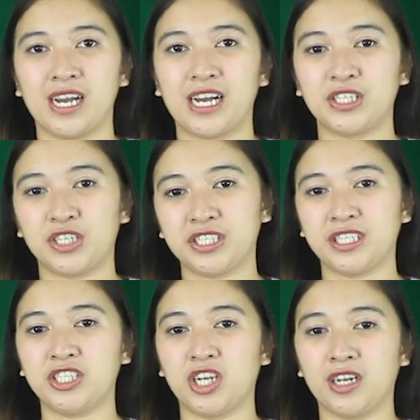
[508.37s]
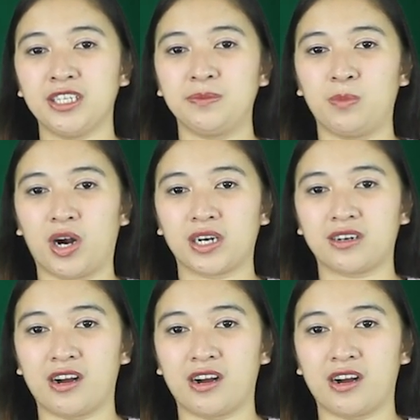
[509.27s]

A certain chocolate bar